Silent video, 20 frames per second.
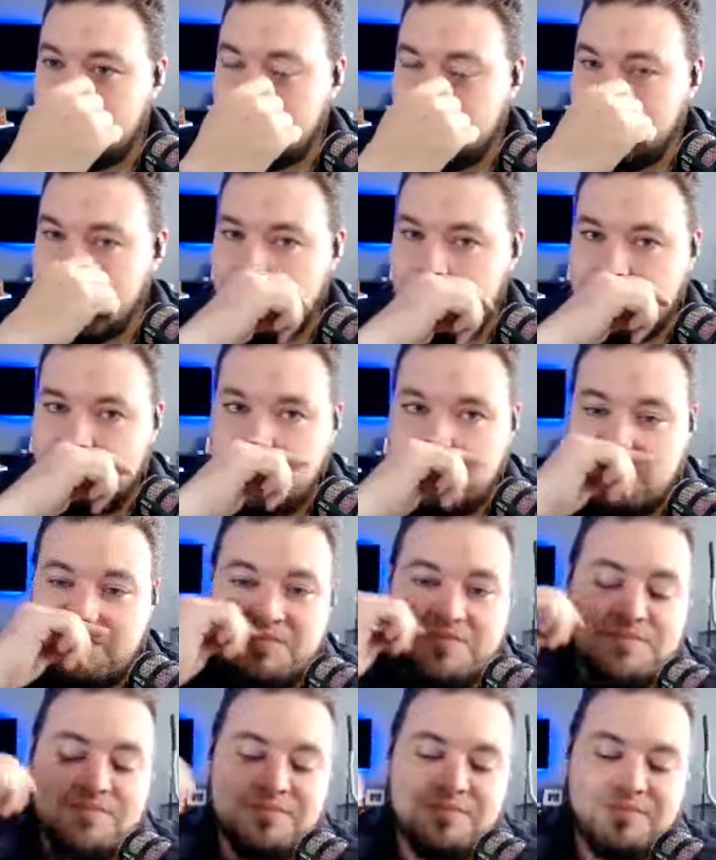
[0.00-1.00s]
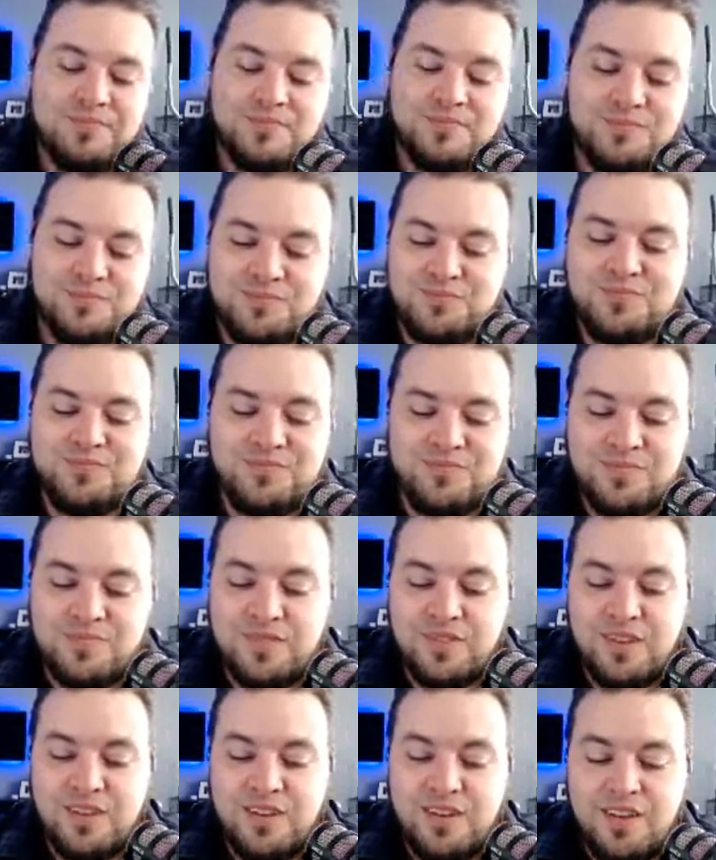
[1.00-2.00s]

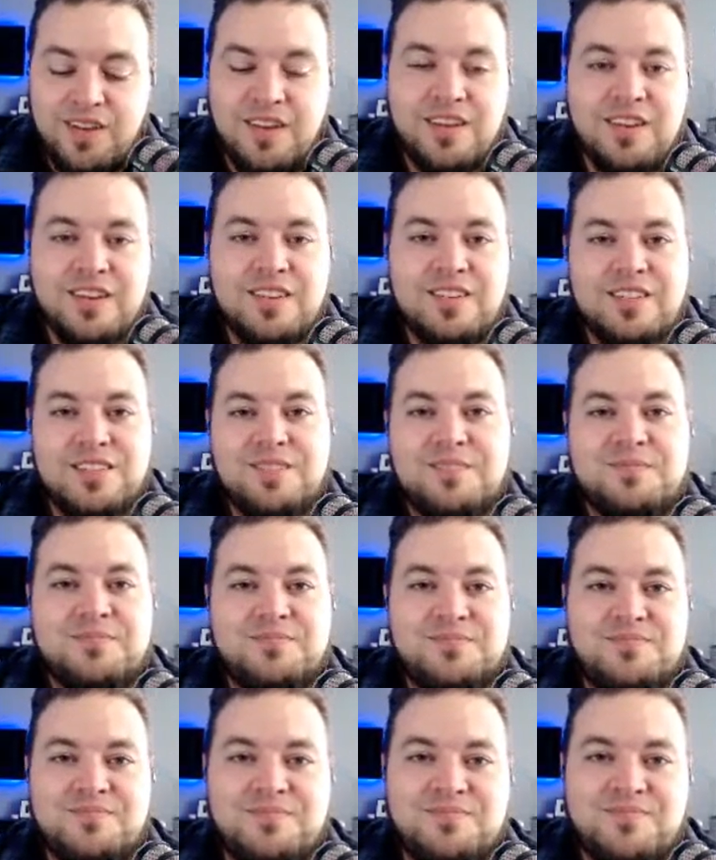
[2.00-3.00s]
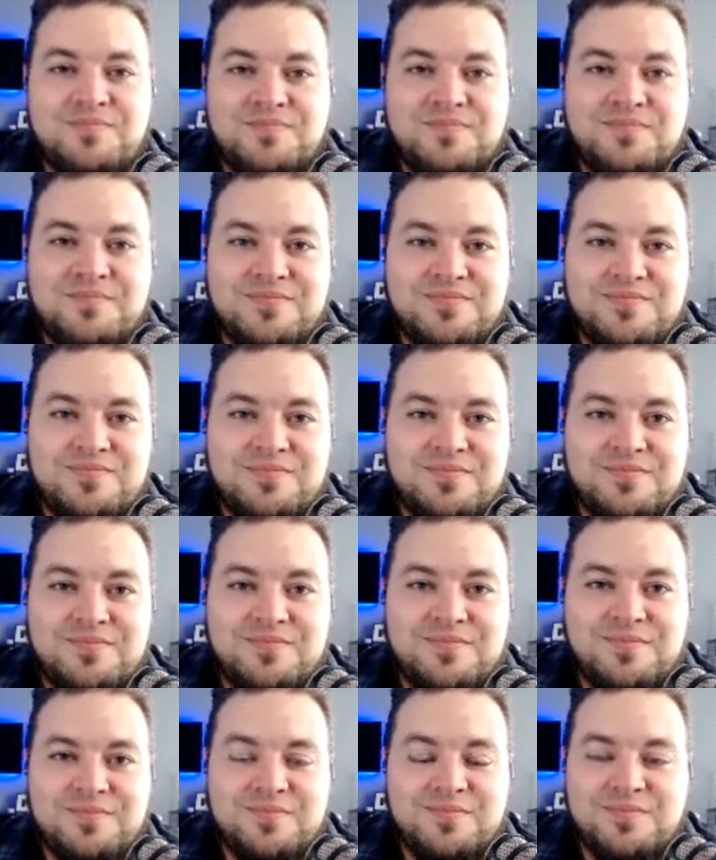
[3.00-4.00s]

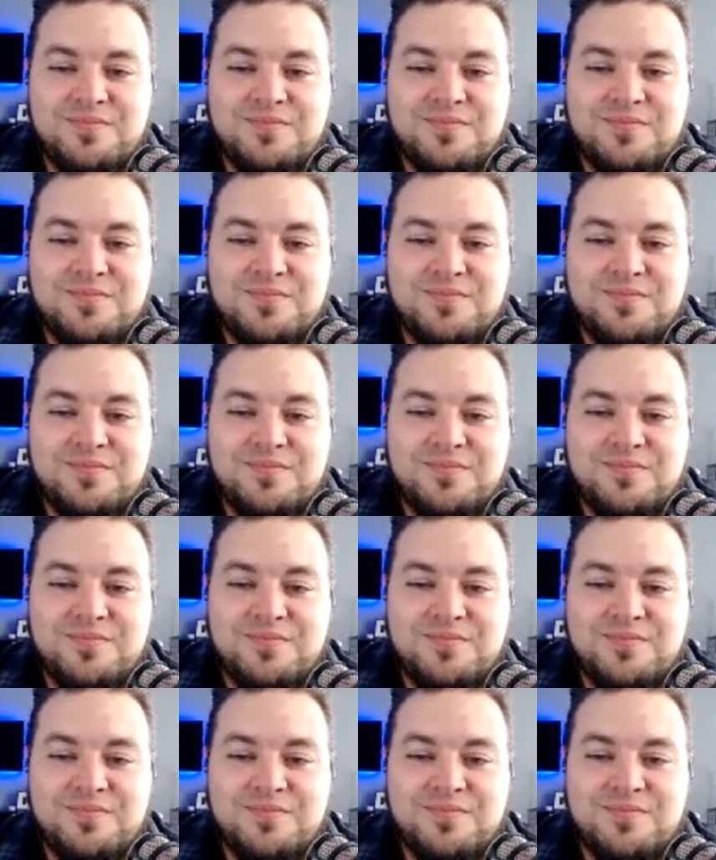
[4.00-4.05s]
(silent)